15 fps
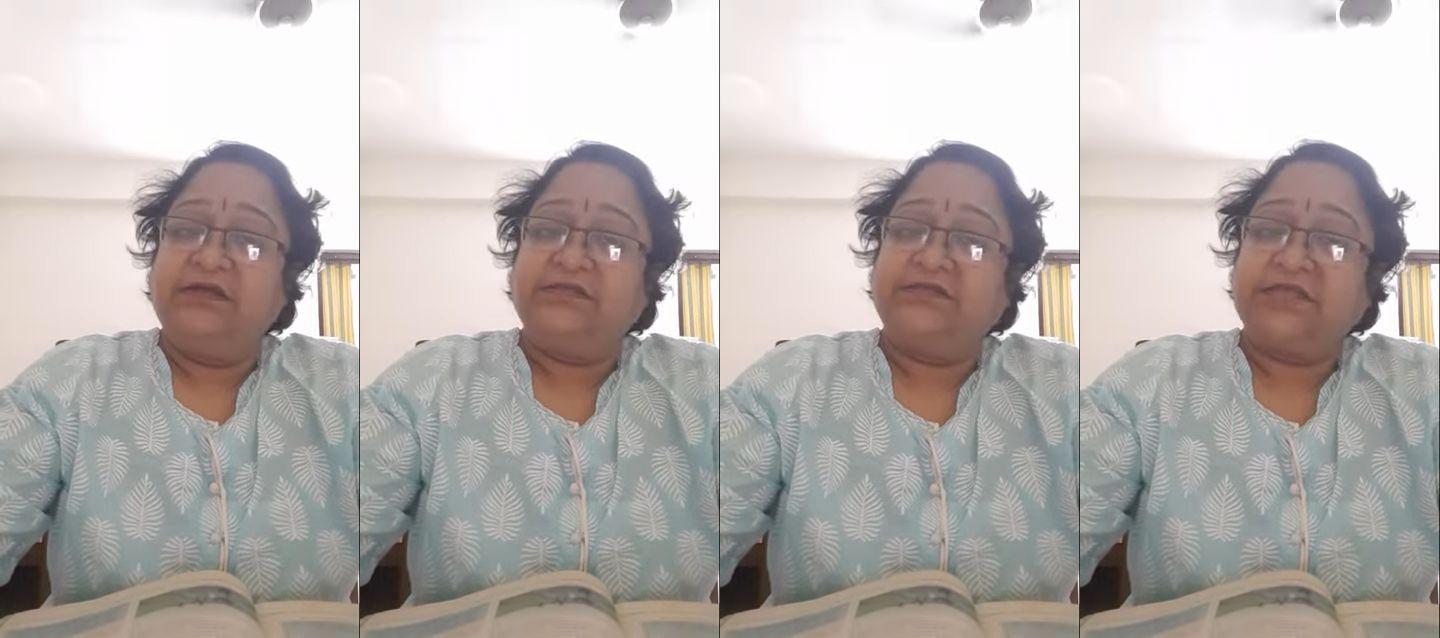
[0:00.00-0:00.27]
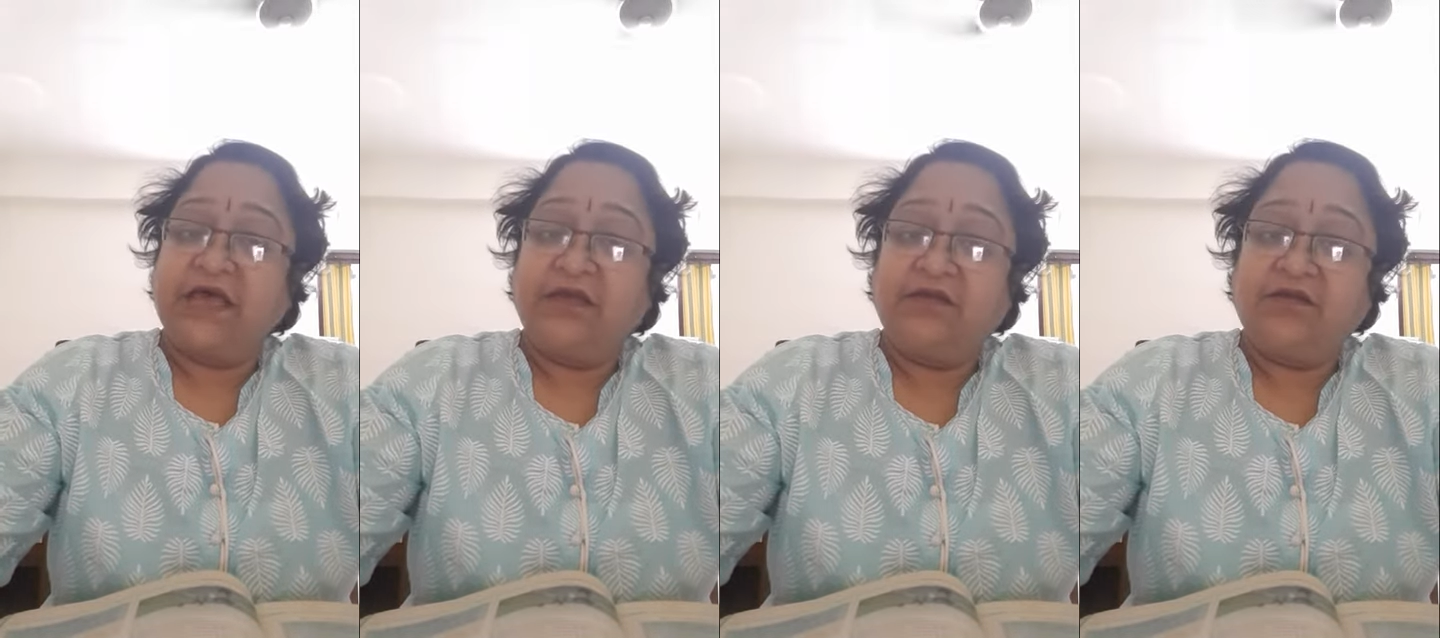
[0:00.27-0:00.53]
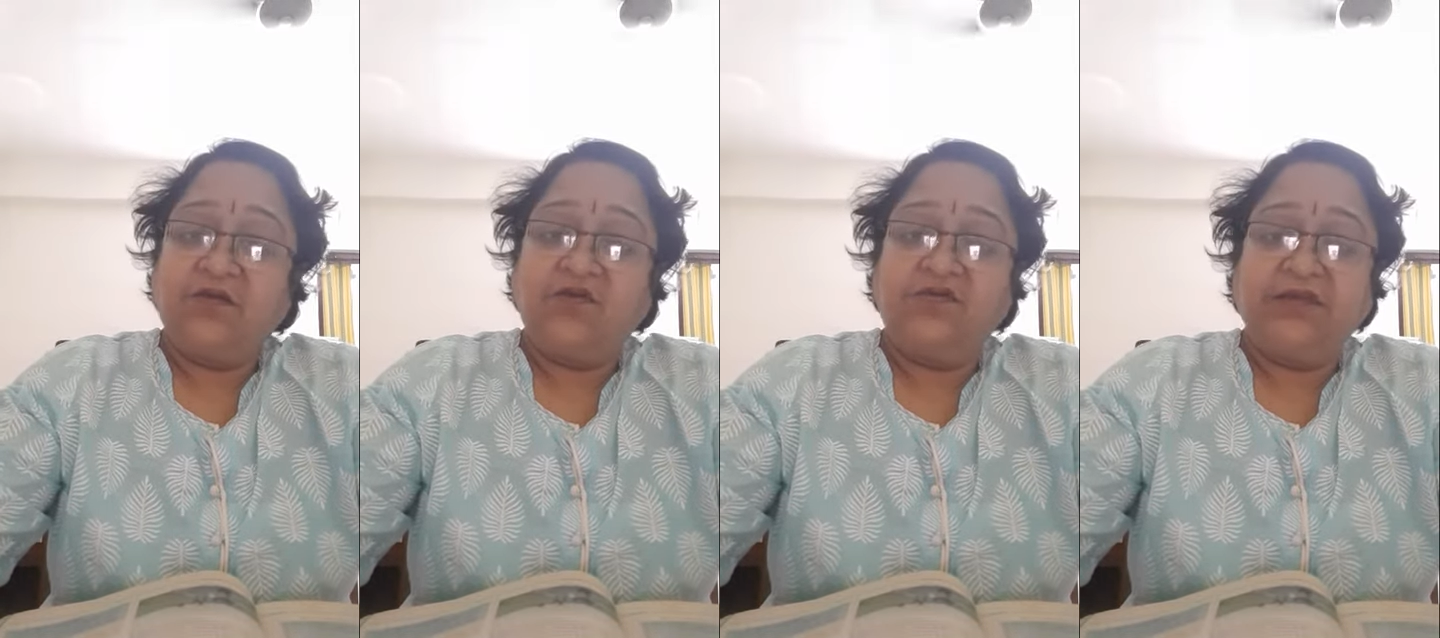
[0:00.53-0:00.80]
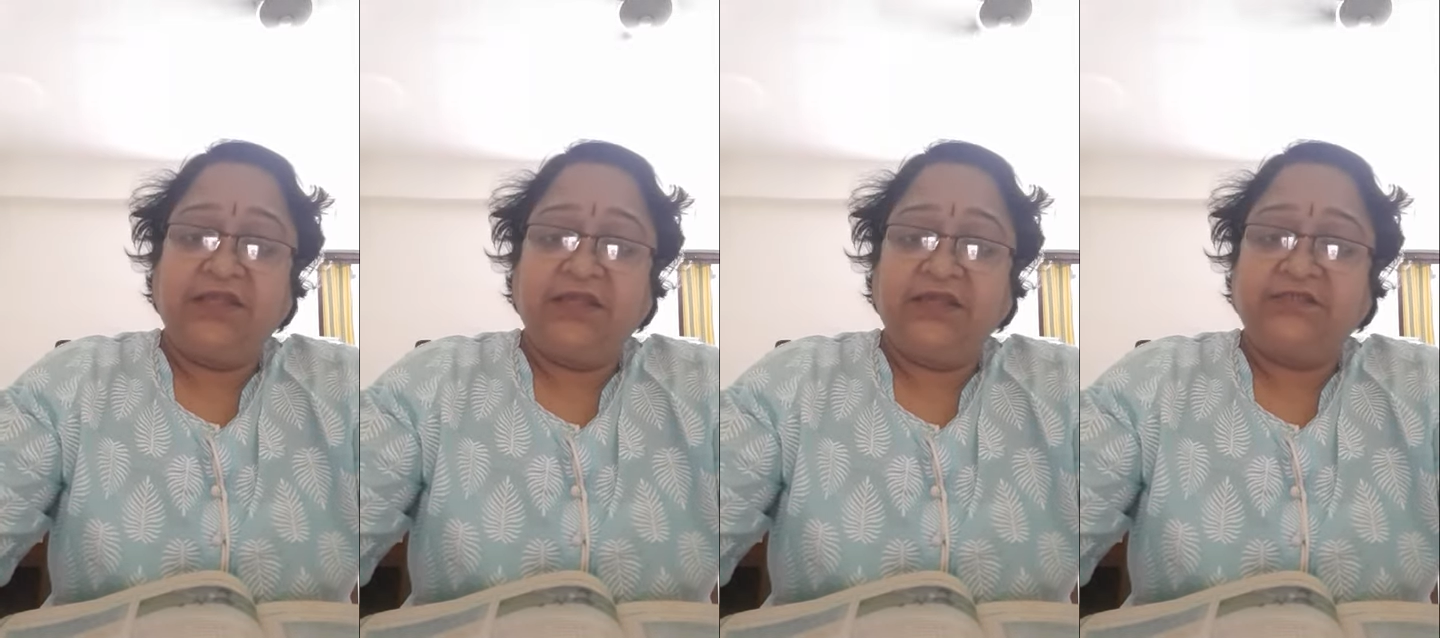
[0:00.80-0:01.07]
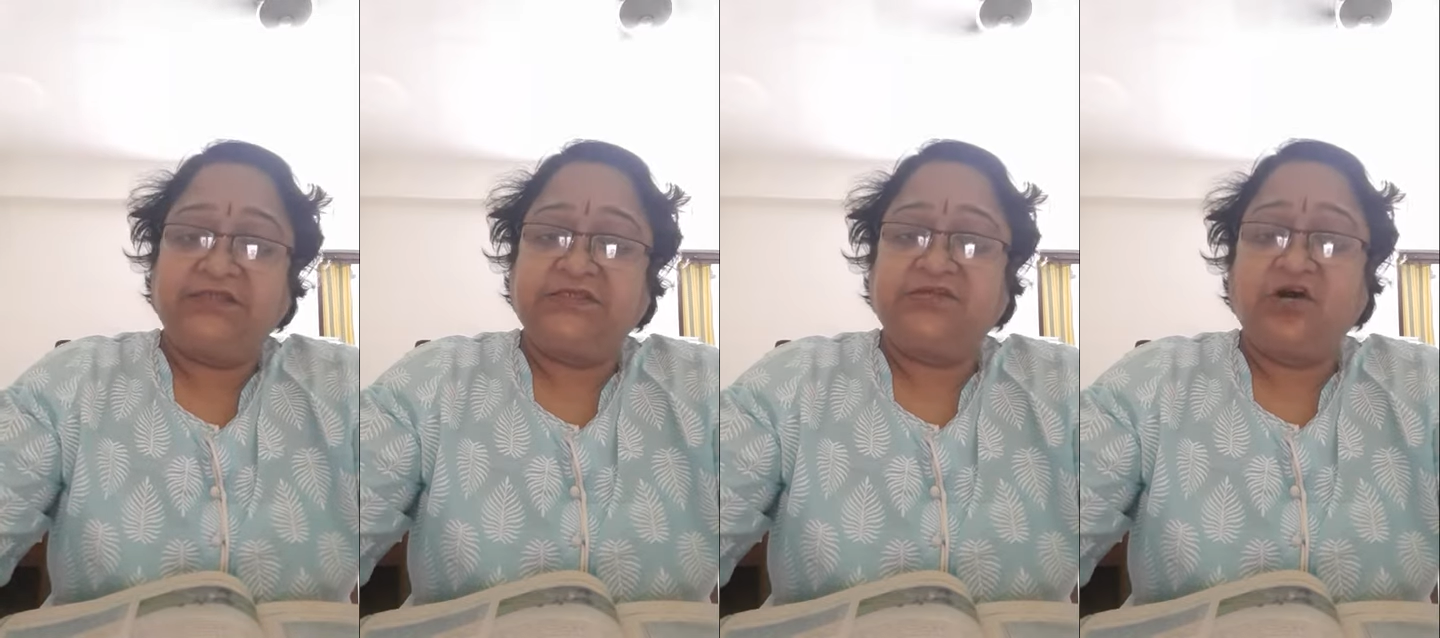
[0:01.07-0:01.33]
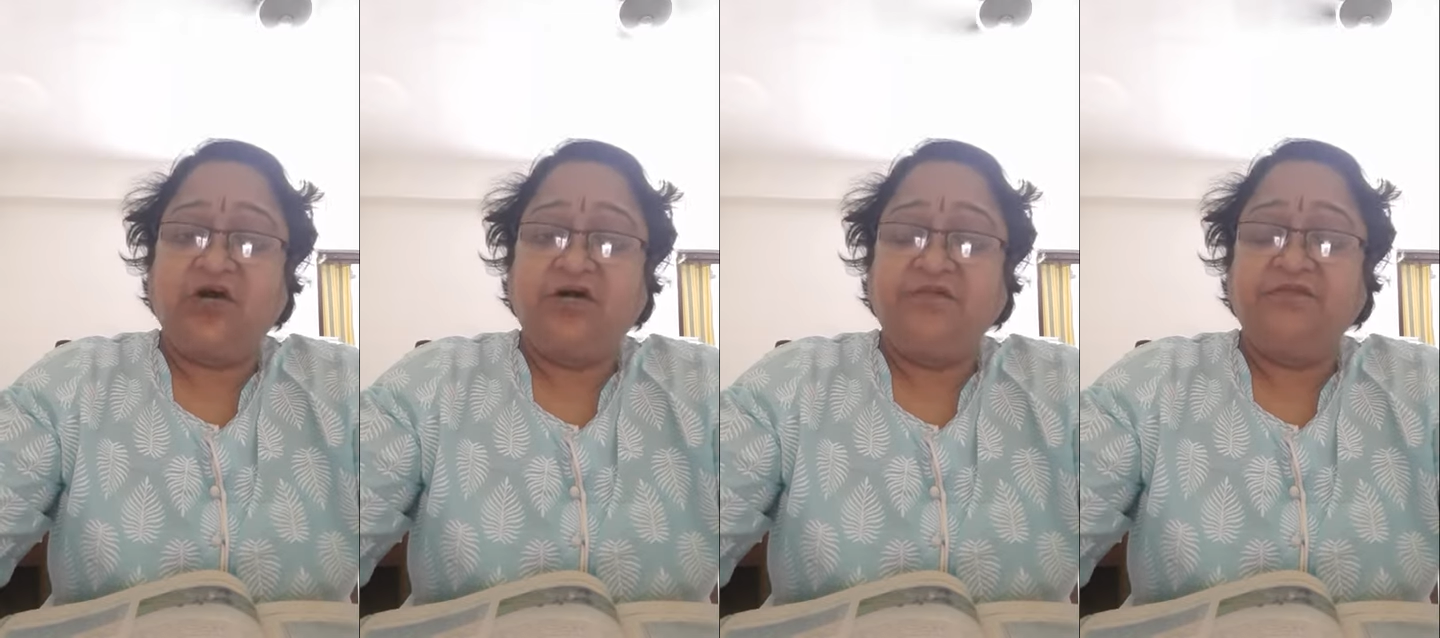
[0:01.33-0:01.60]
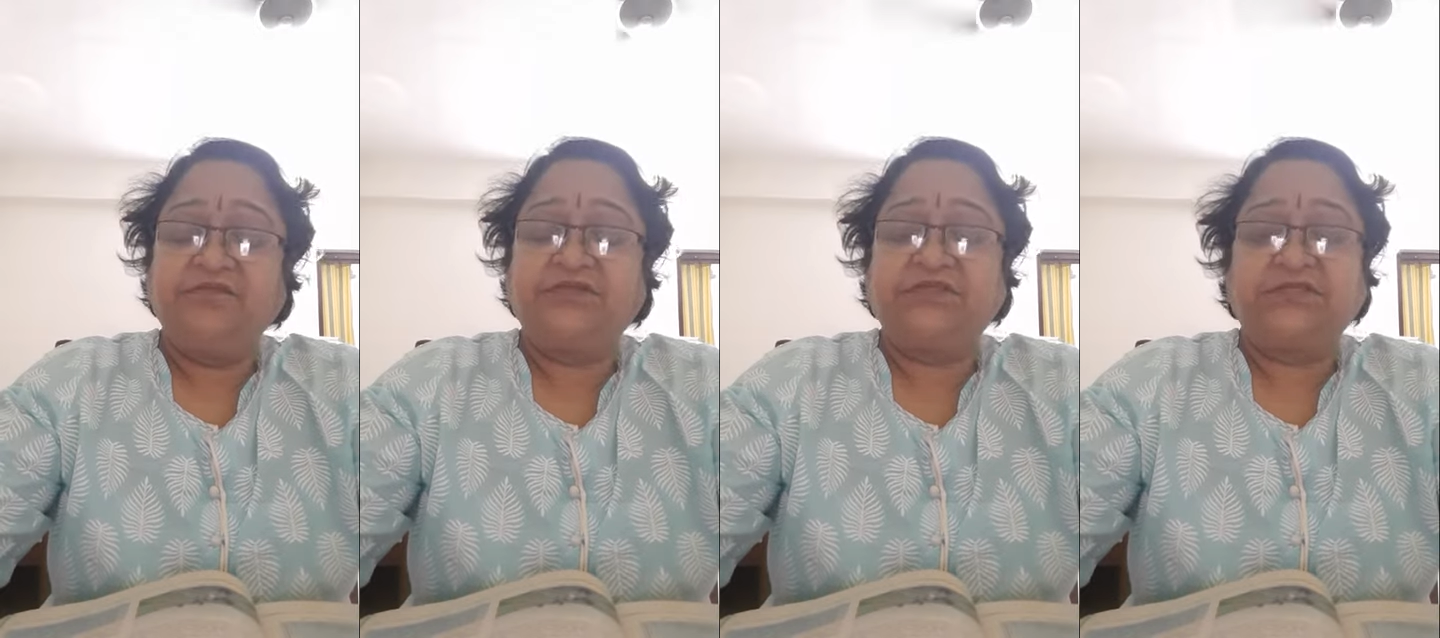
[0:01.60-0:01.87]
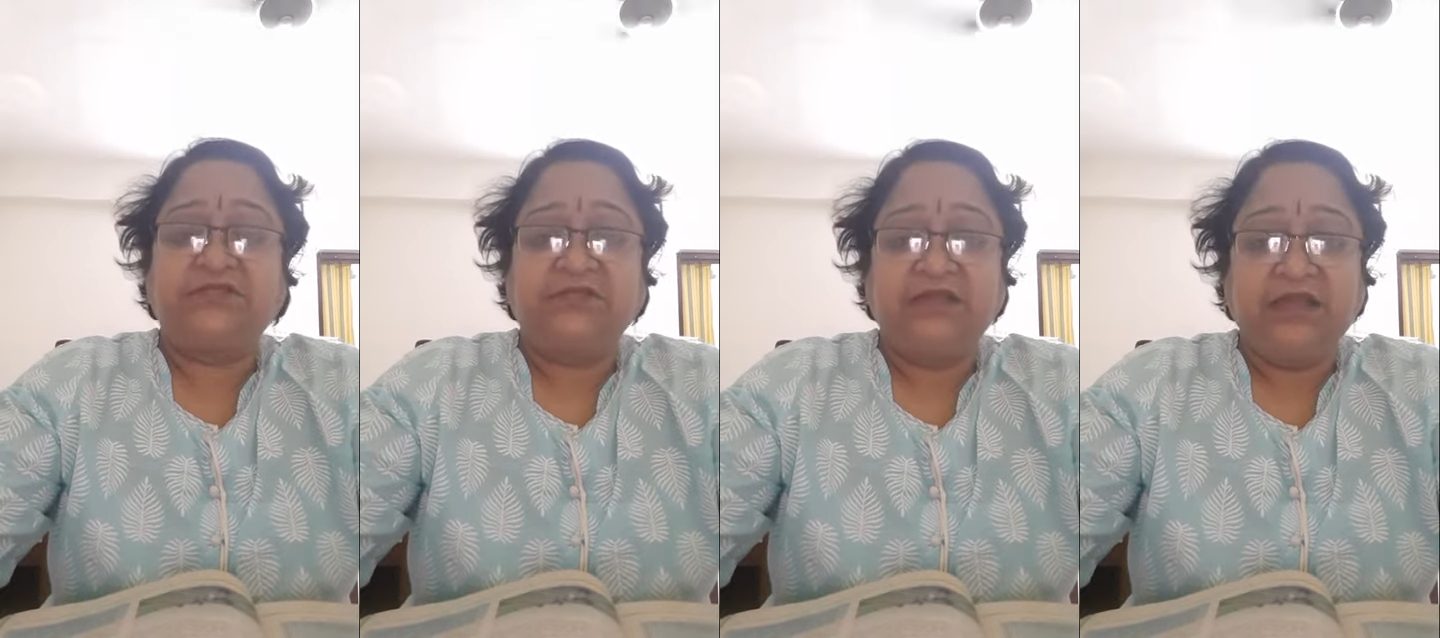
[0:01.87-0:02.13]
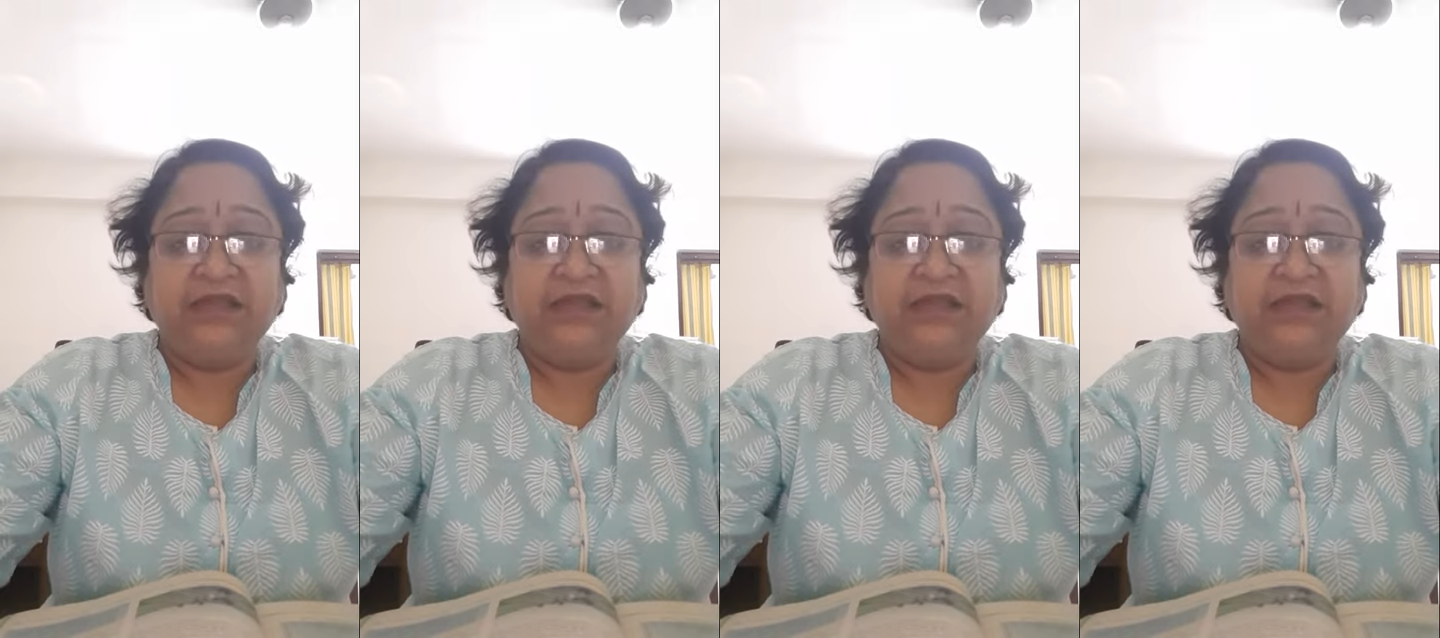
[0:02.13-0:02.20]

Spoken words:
cyclonic storms